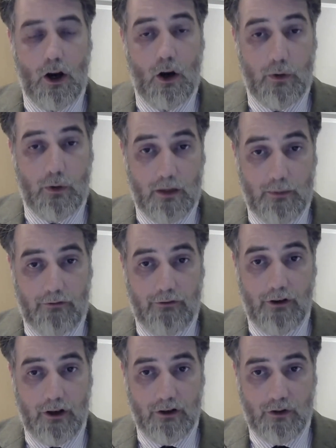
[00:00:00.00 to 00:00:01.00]
We can be
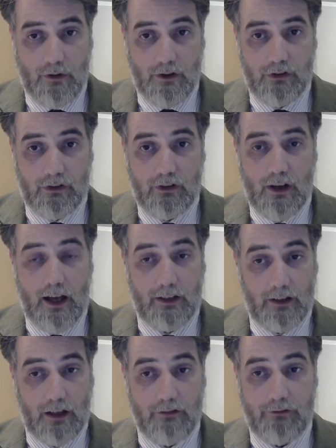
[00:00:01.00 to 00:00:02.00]
virtuous
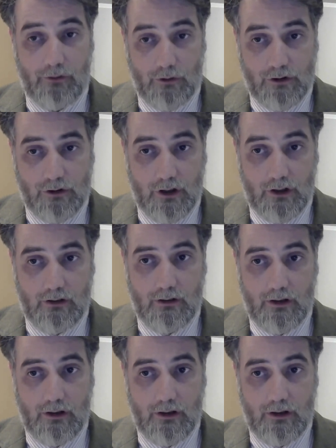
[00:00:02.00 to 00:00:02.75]
and unfortunate,